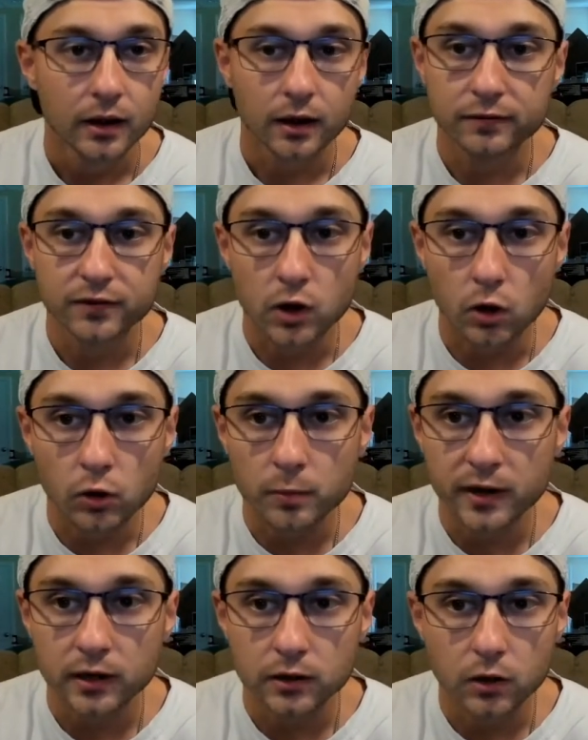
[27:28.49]
of
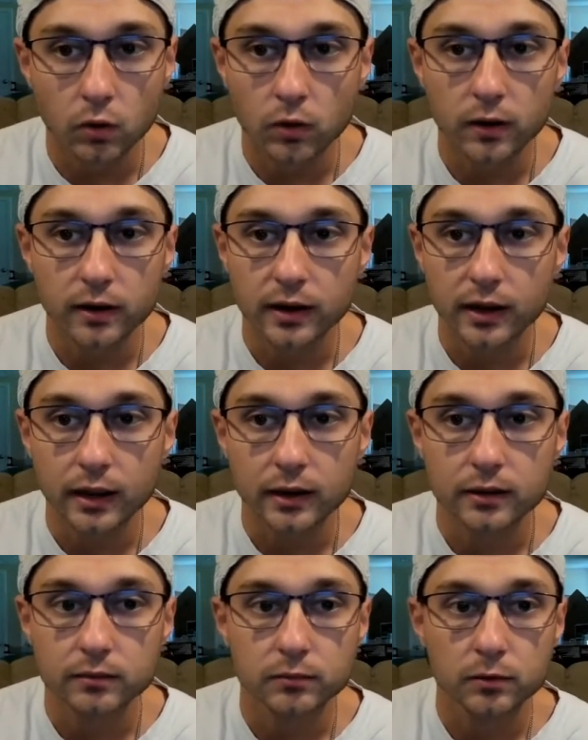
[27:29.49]
Coleman, Gord,
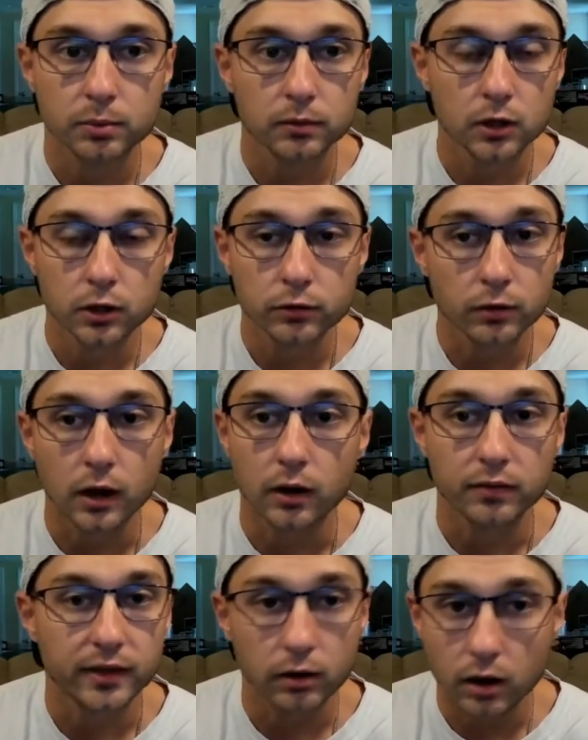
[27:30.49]
and
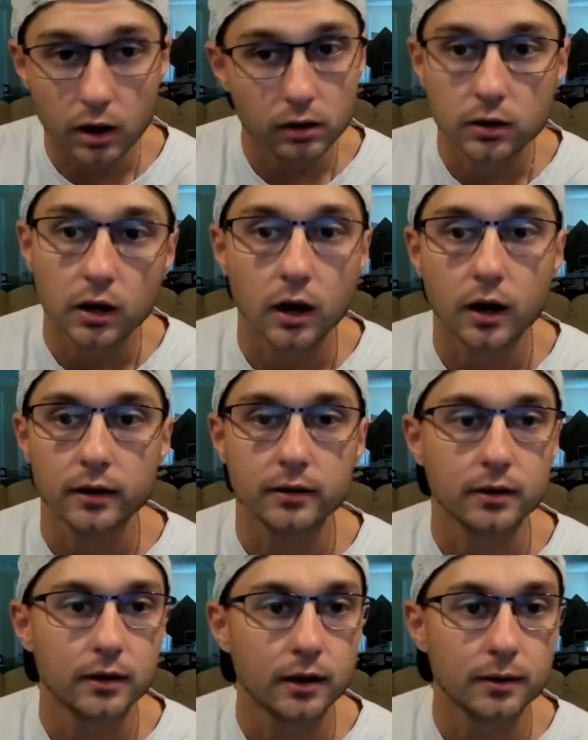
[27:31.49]
Goodrow. They're all gone.